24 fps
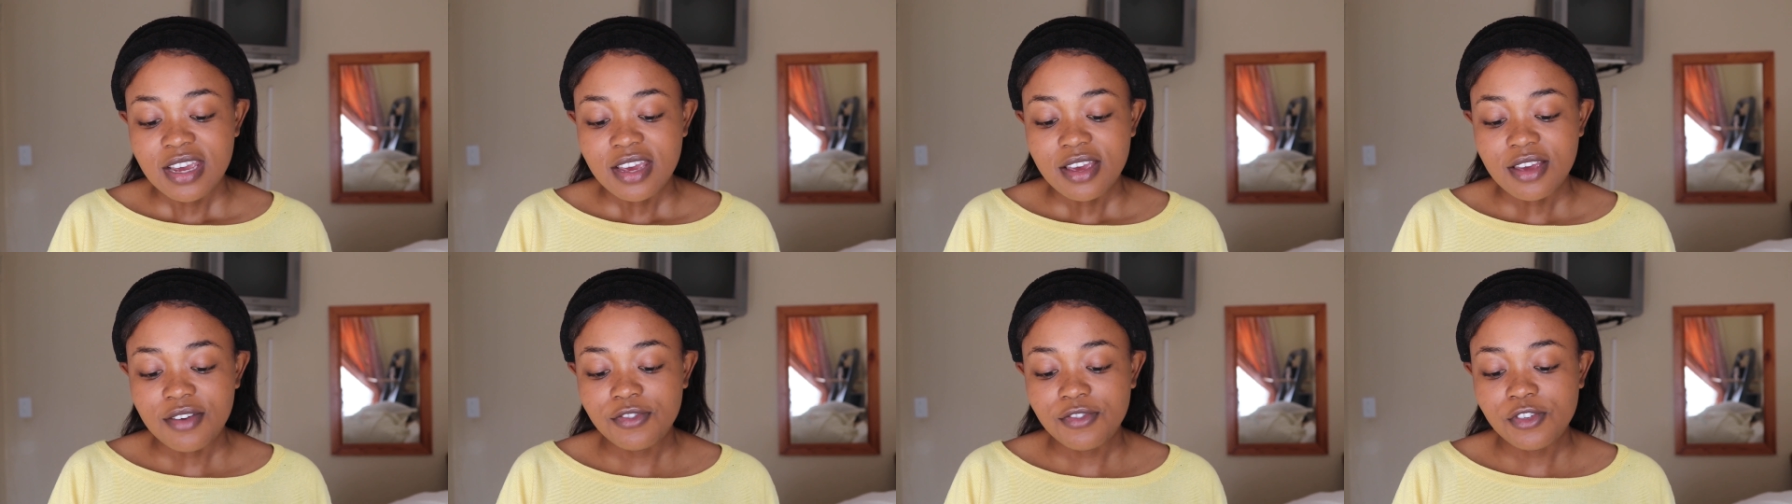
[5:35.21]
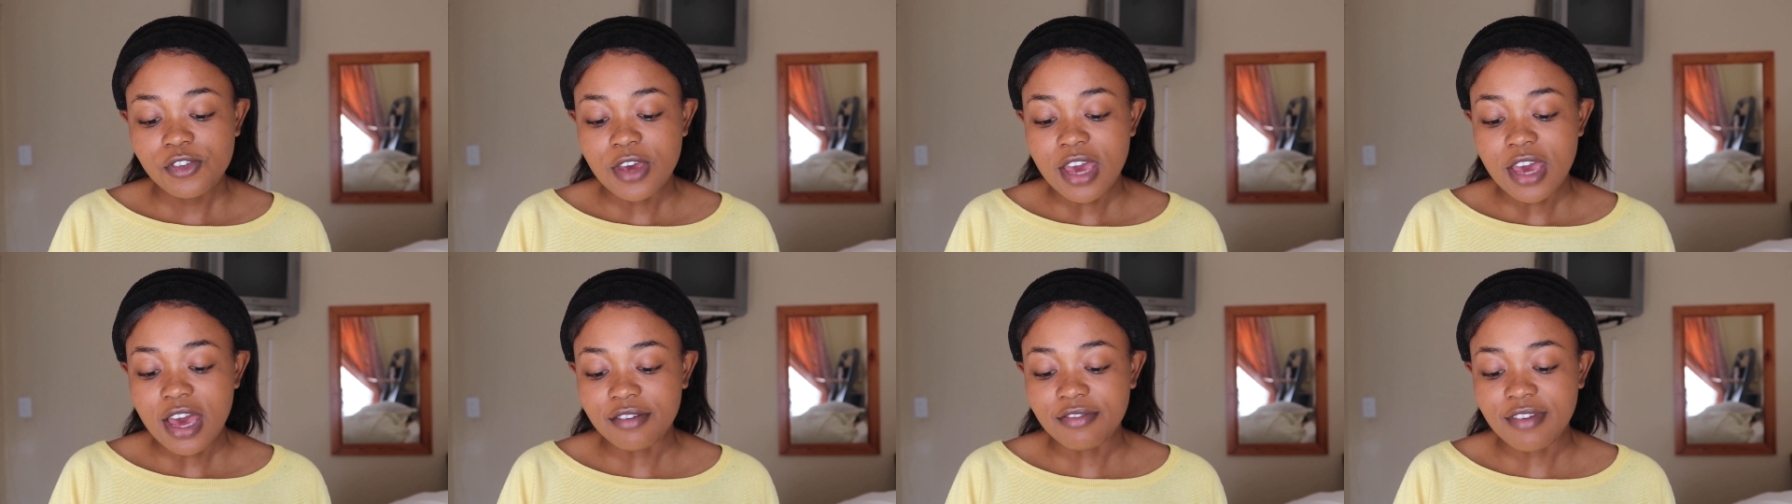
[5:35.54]
If
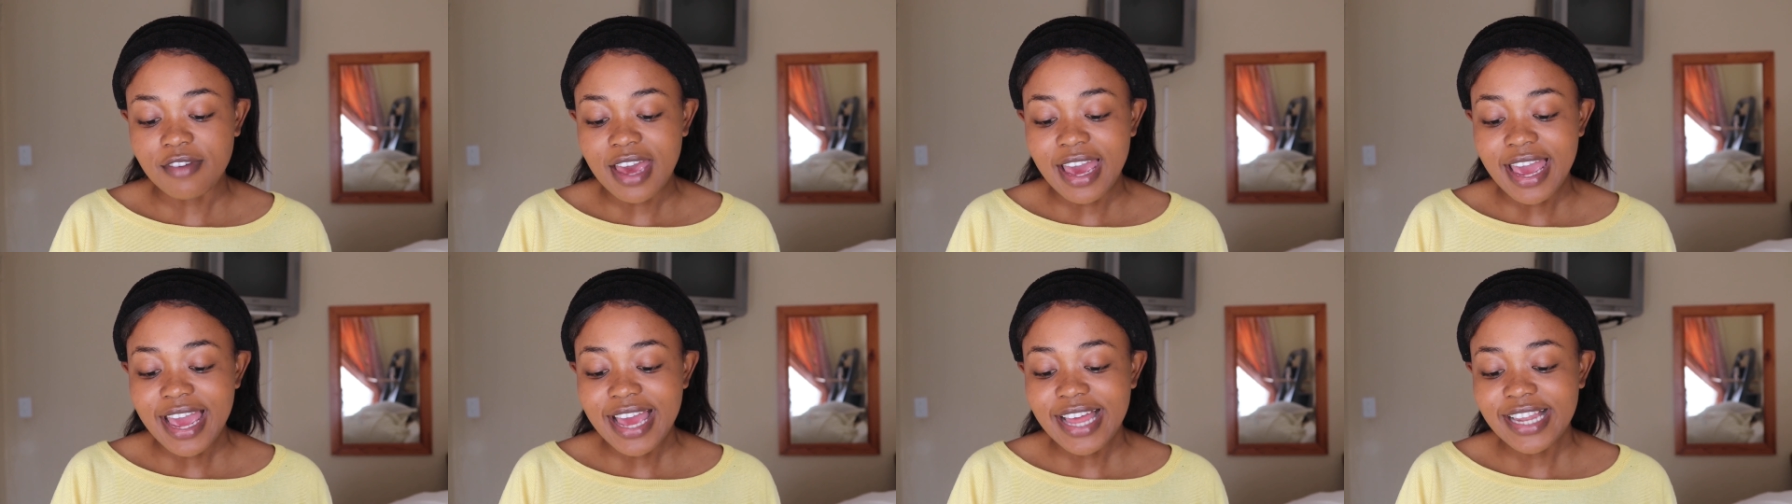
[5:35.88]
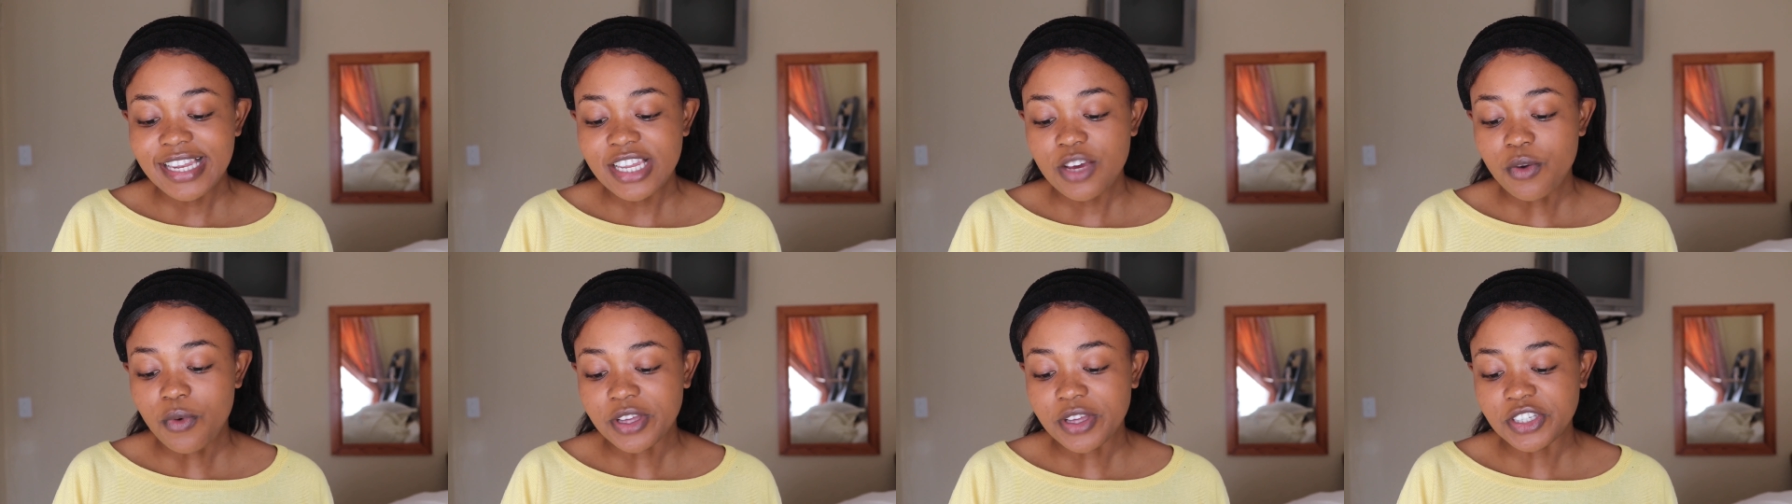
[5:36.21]
you have
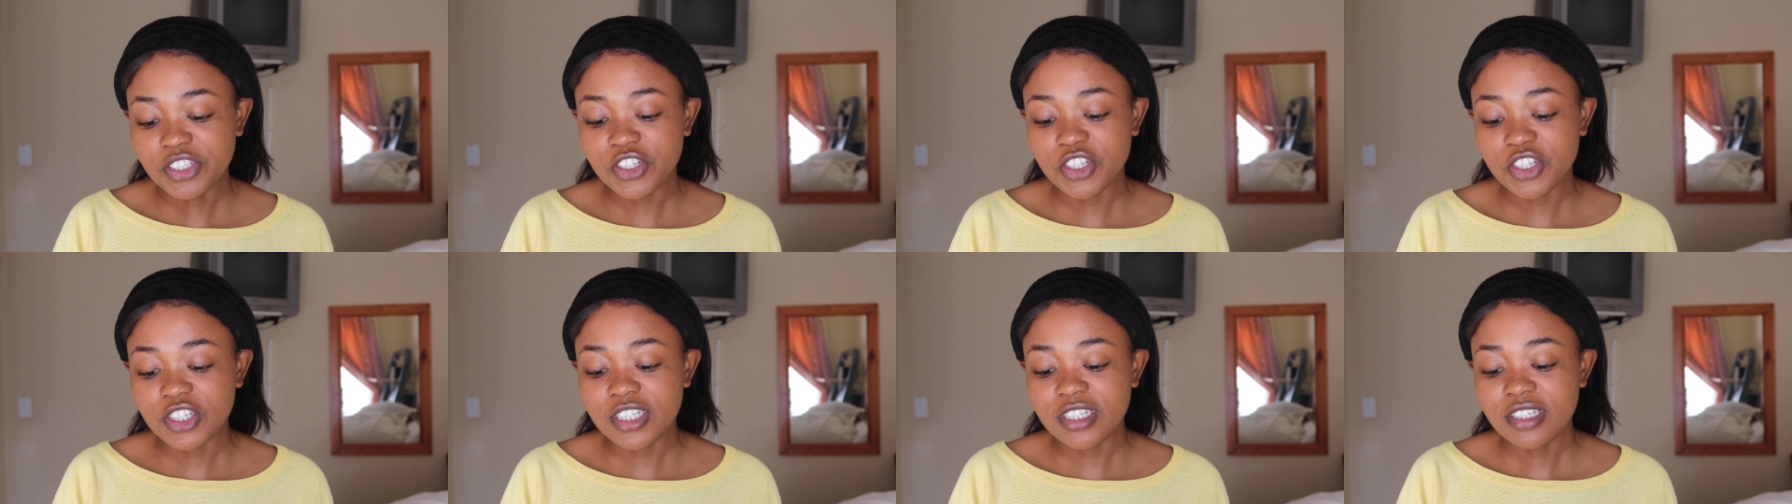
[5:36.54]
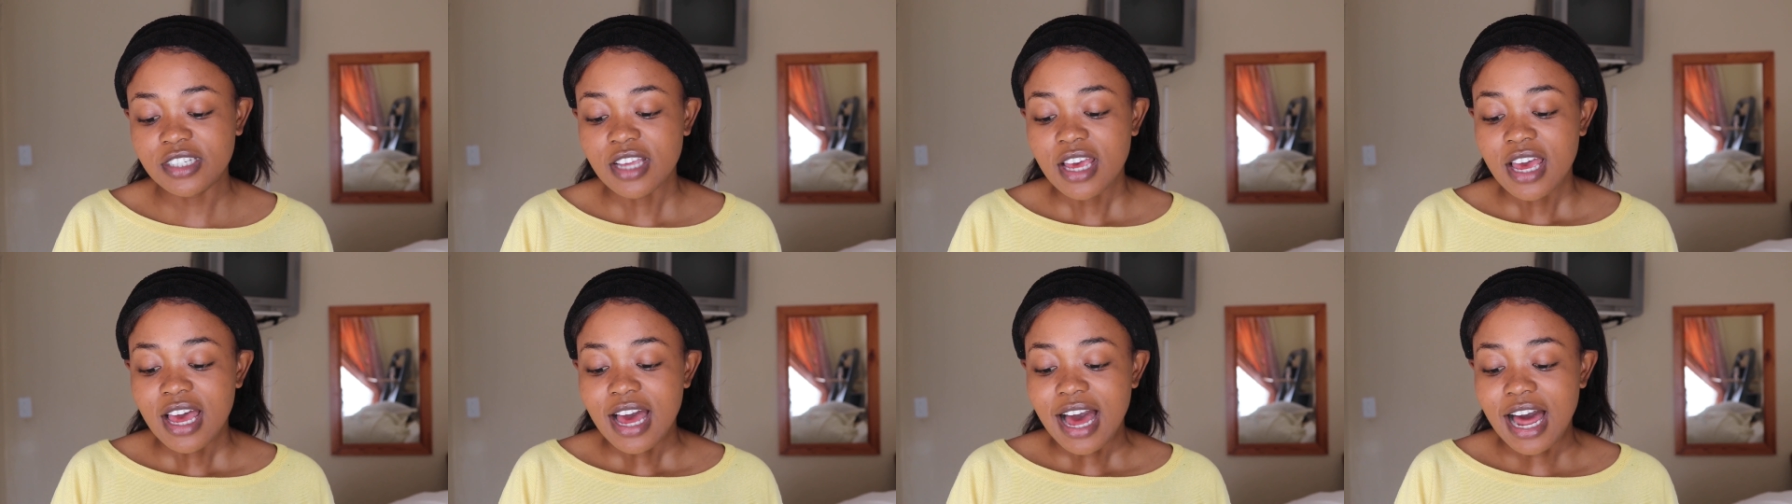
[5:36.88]
any
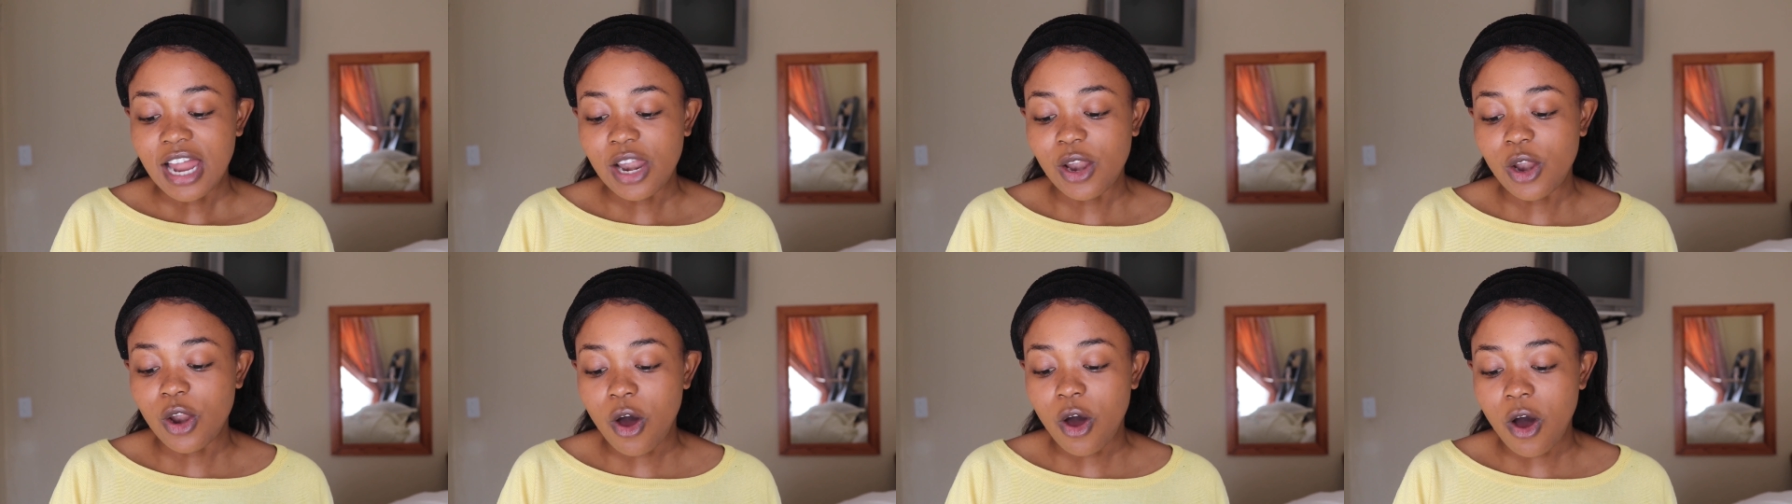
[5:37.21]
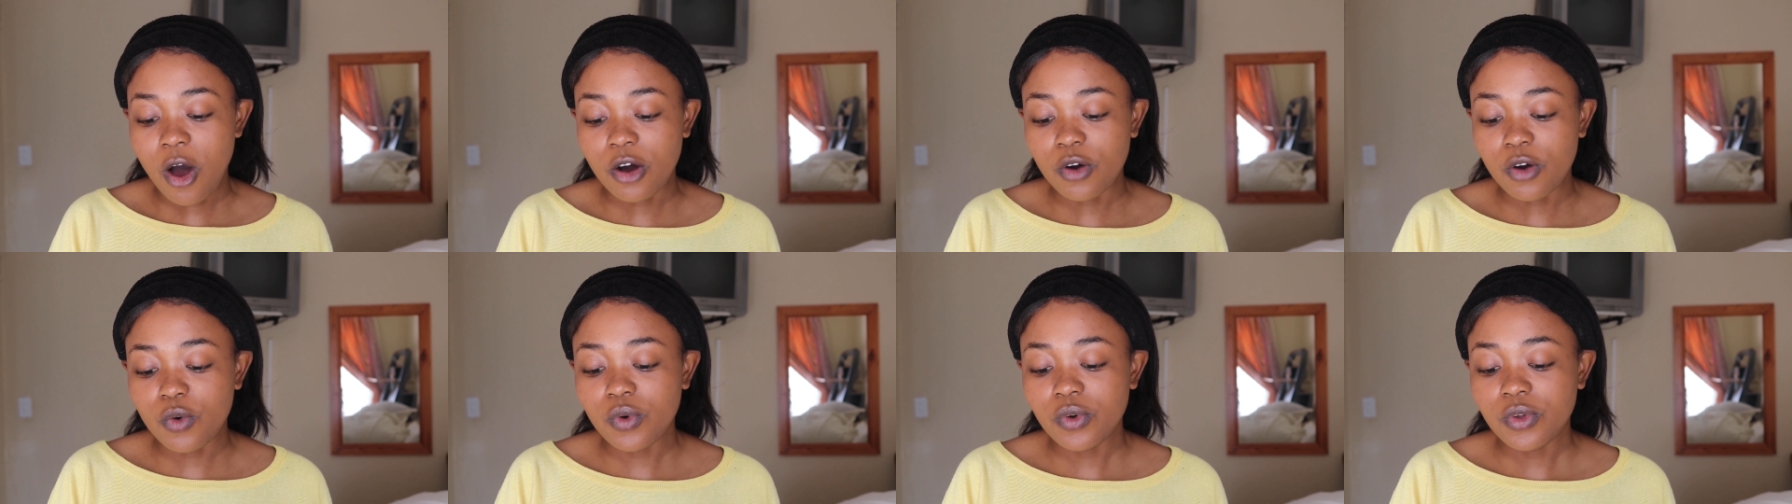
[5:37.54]
questions
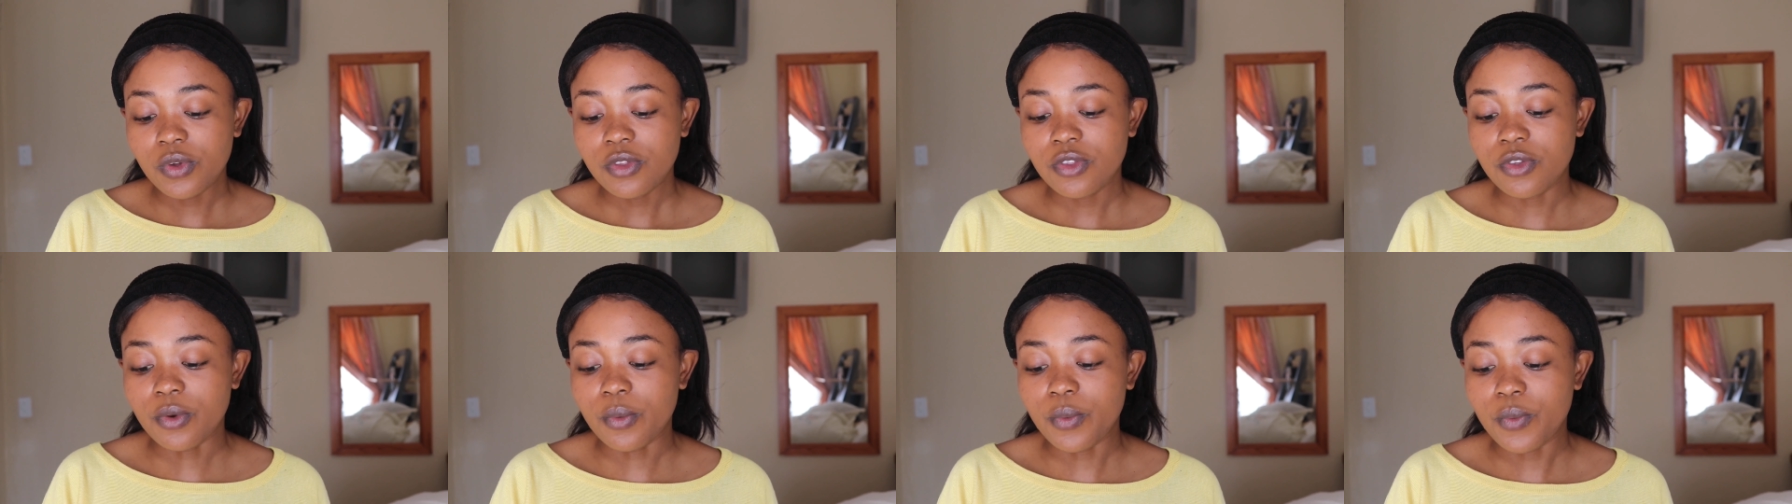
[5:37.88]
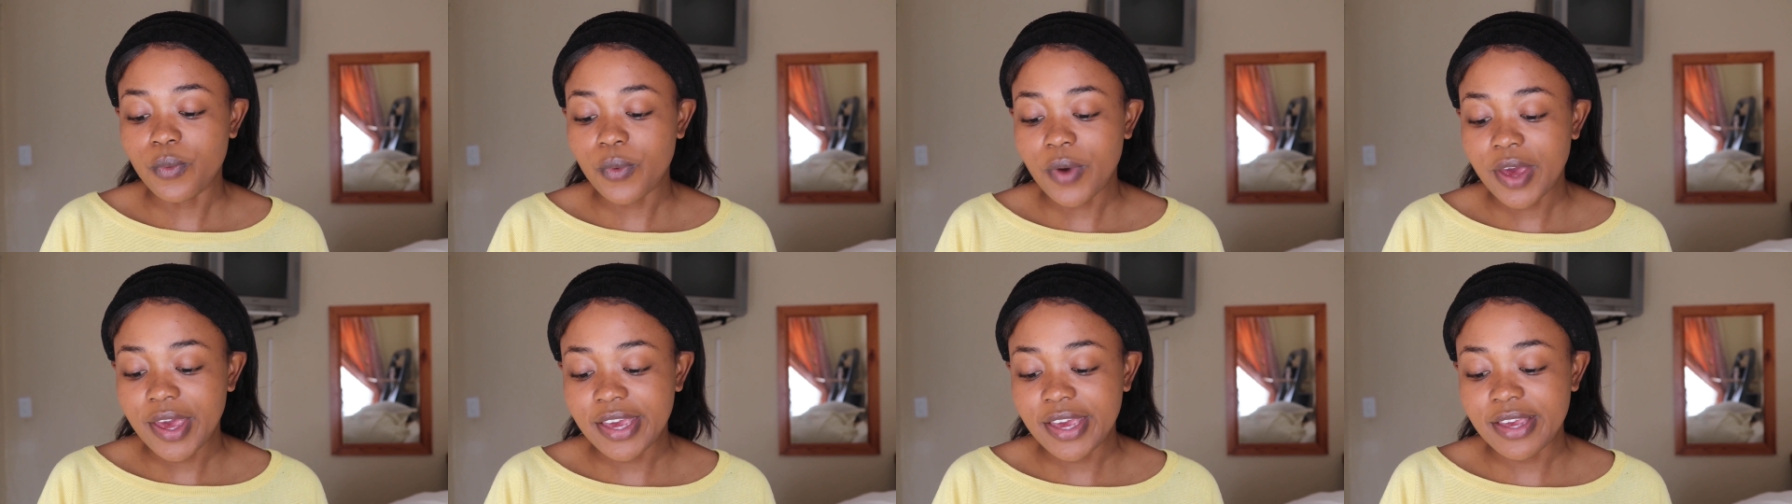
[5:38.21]
along the
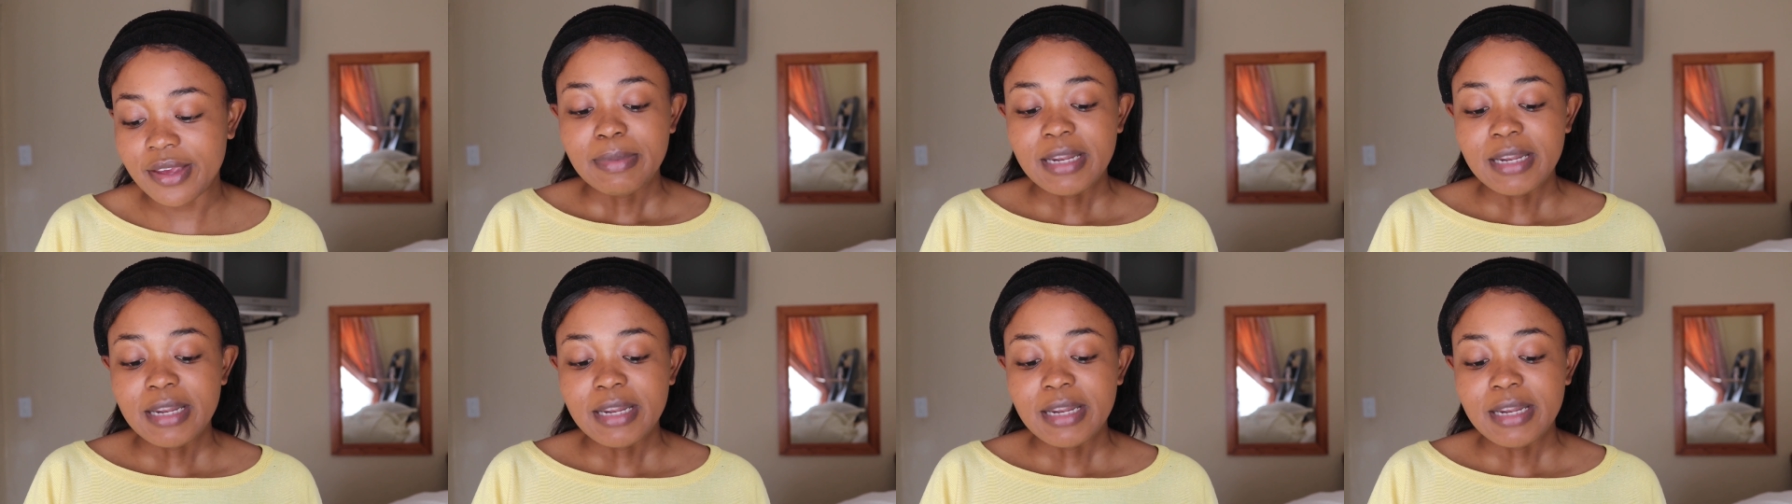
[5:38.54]
way,